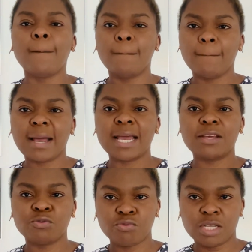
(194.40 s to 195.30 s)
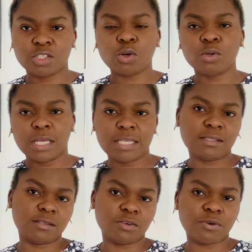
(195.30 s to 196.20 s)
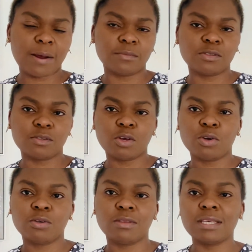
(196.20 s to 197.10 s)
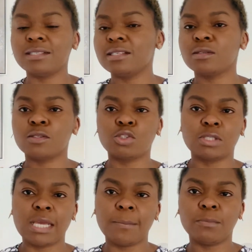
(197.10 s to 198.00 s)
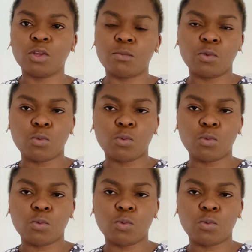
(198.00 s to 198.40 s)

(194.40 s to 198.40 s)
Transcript: my reach on Instagram. So this is tip number